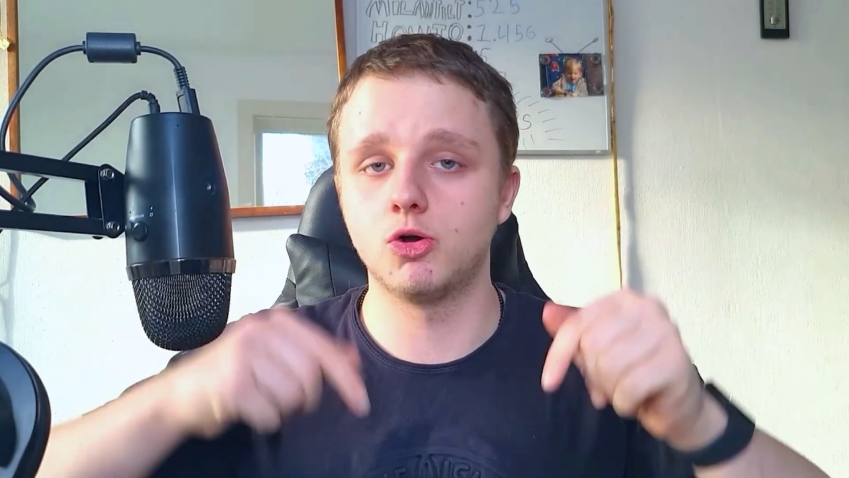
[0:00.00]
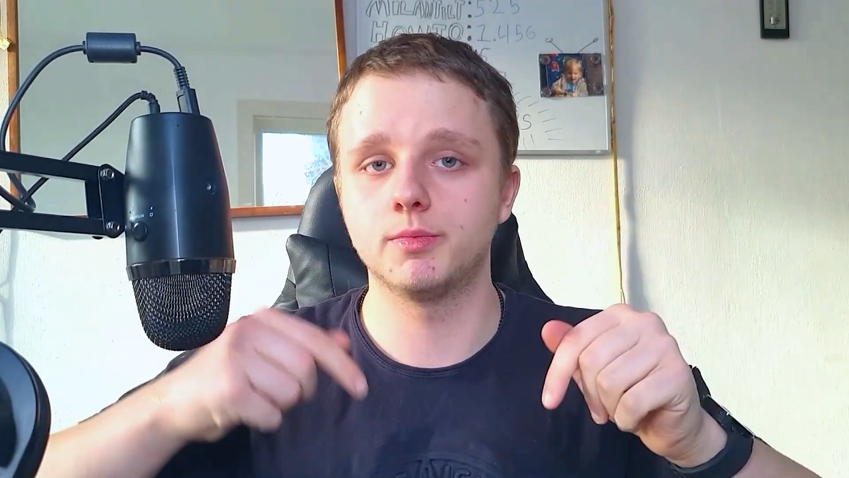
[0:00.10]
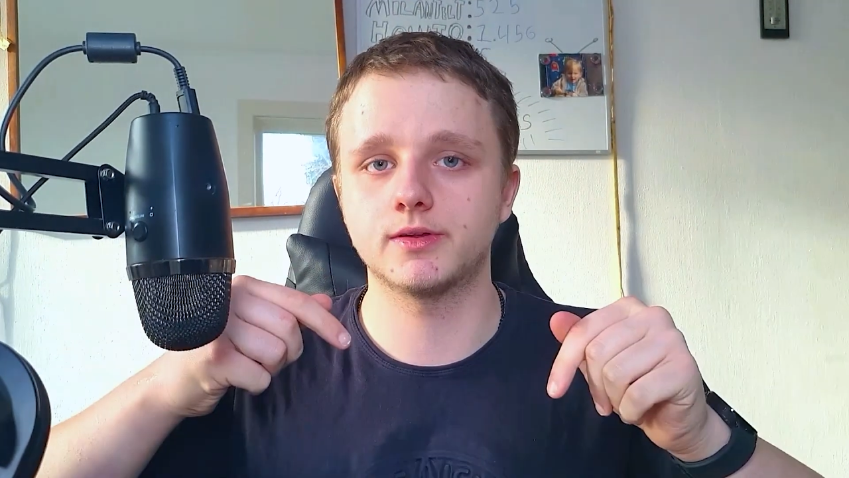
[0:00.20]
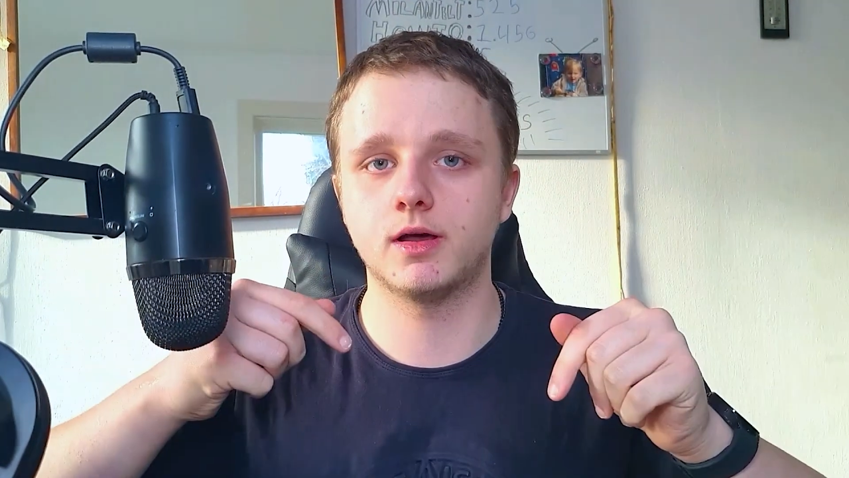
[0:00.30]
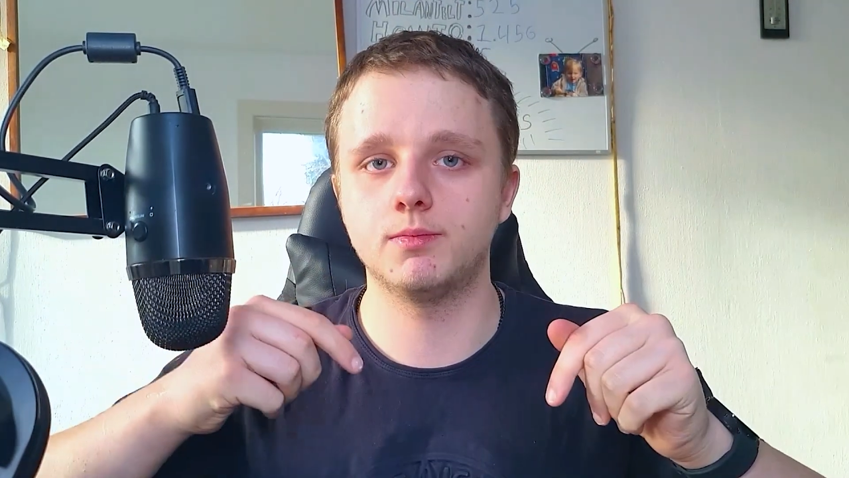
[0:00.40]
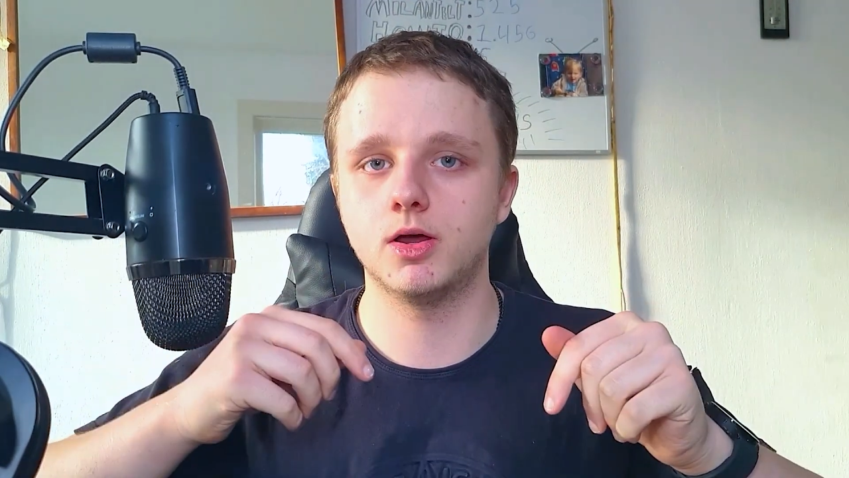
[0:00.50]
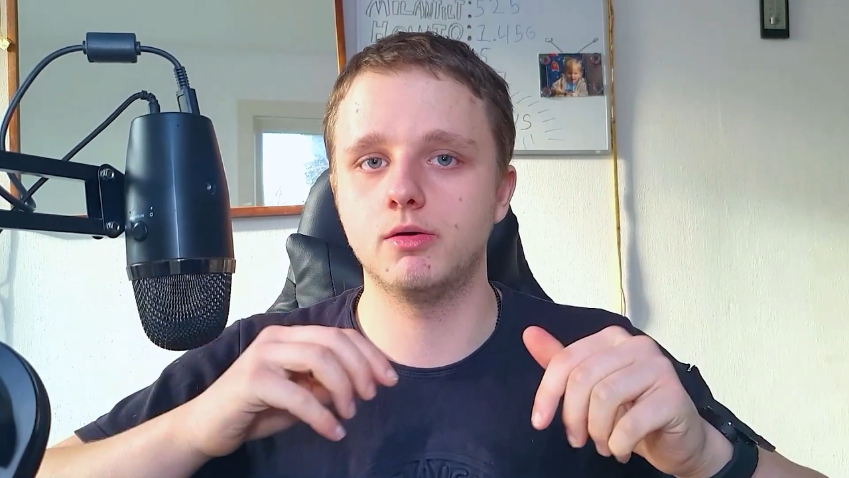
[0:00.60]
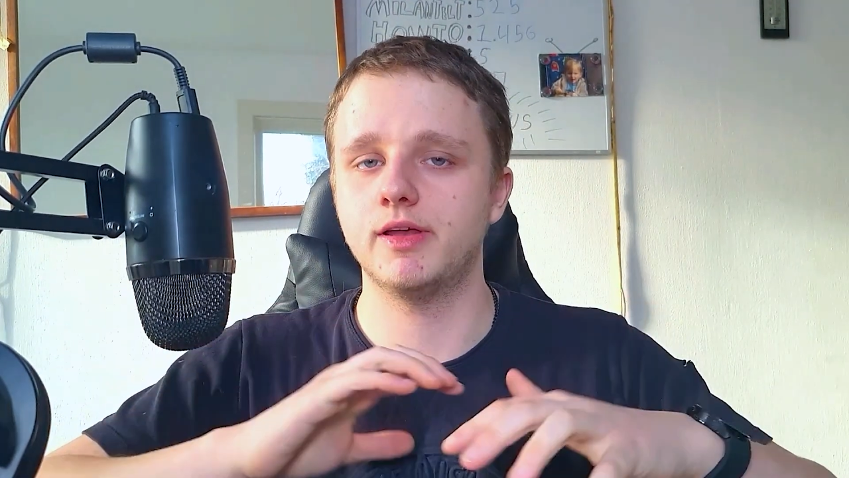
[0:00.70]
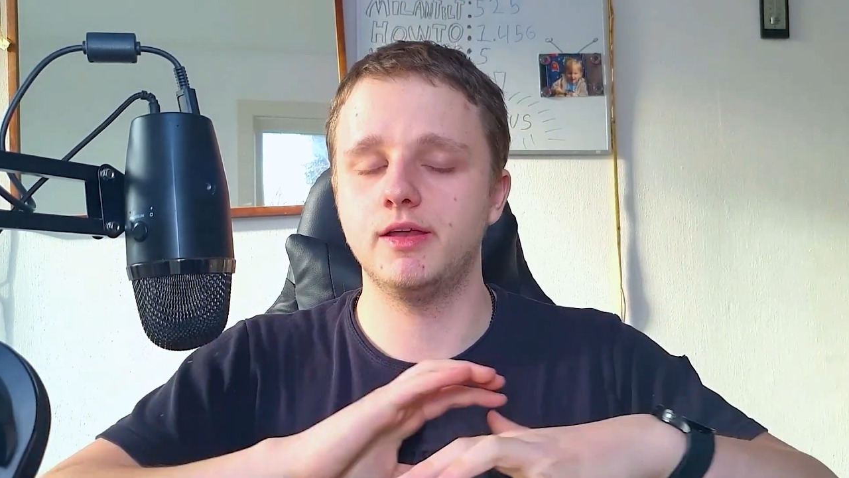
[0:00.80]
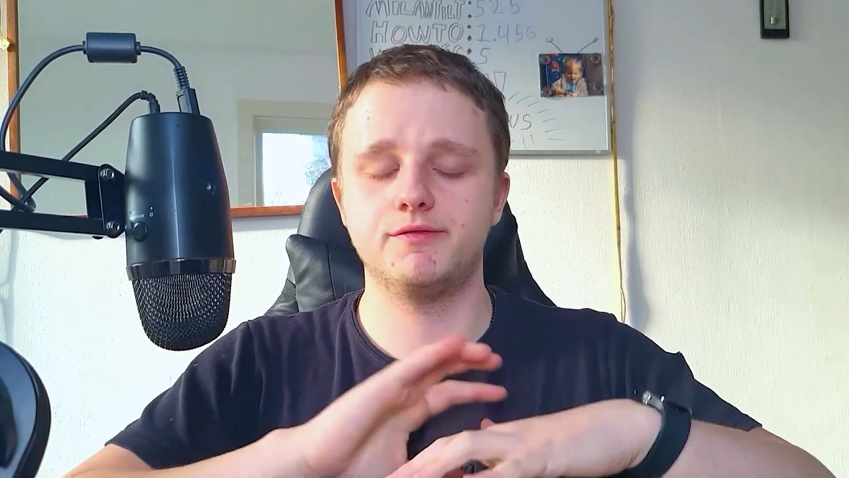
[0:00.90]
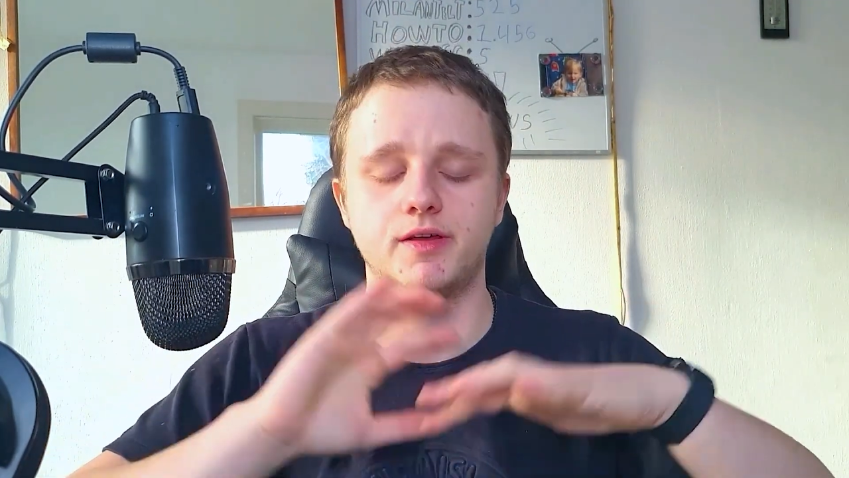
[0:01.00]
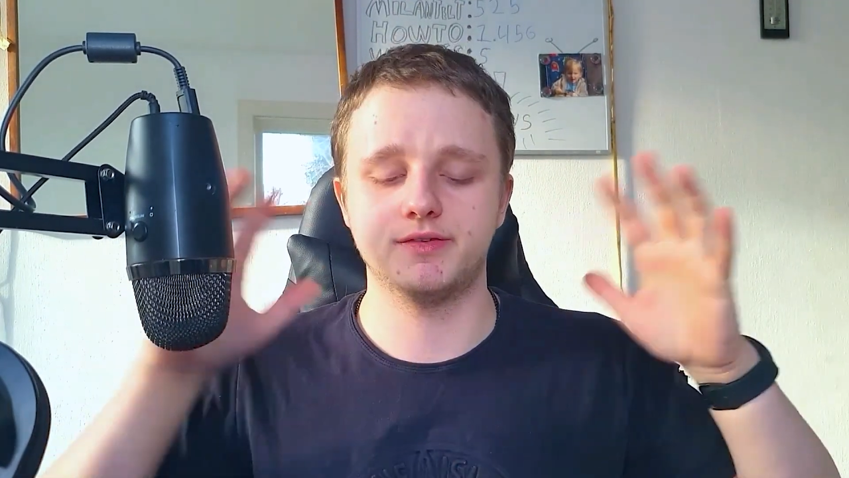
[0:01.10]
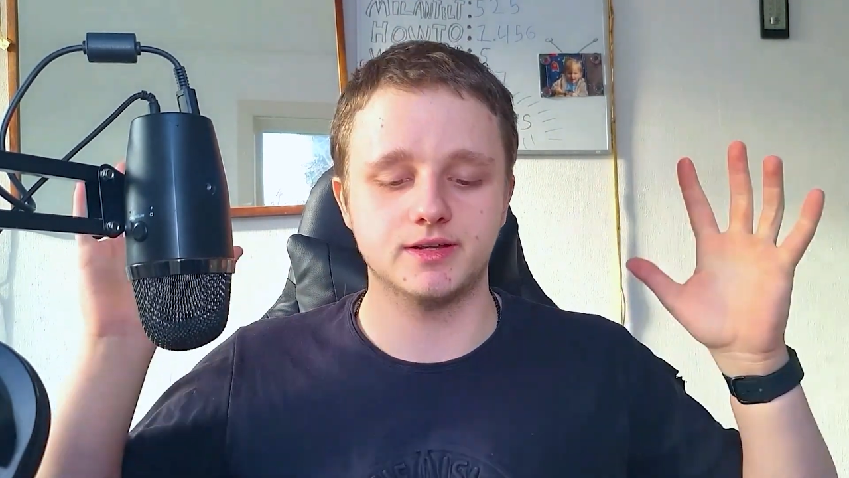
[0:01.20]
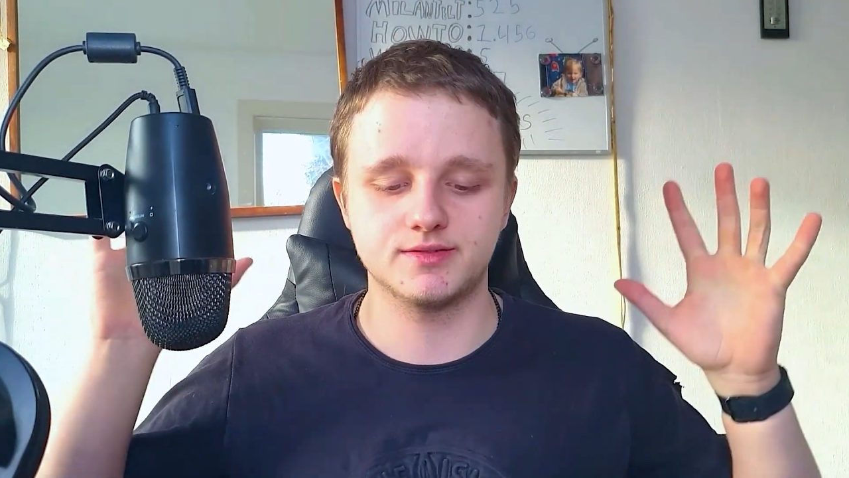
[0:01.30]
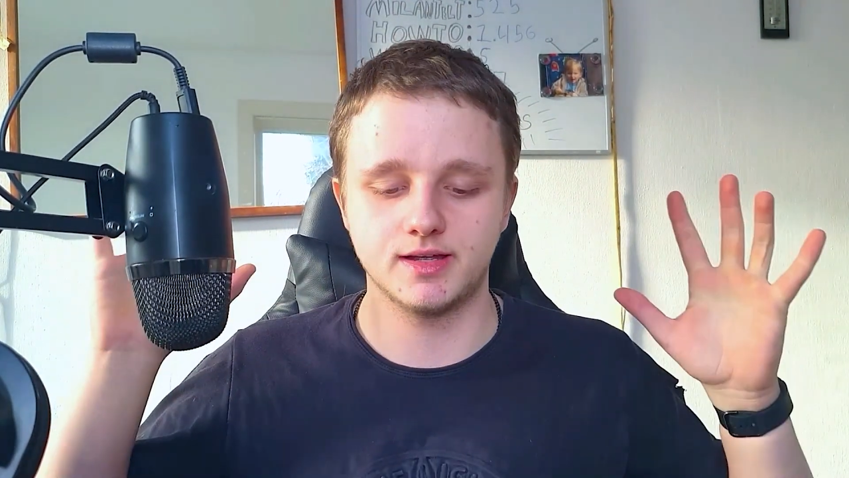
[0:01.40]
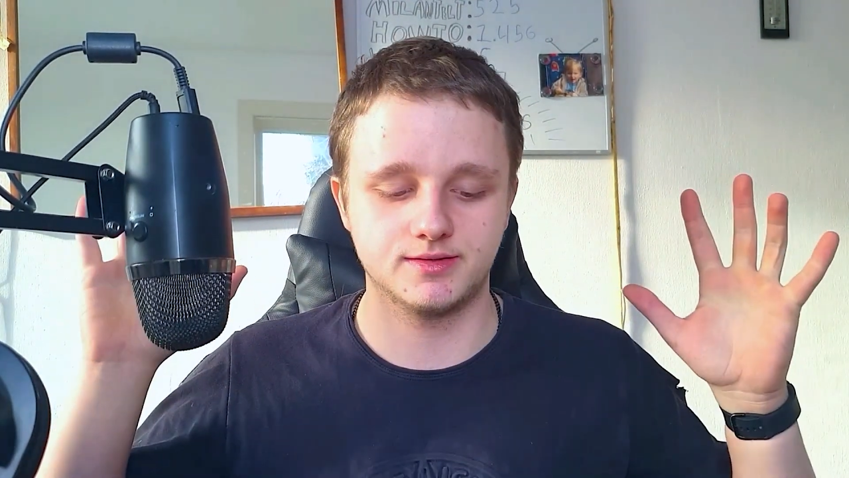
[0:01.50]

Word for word: comment down below if I've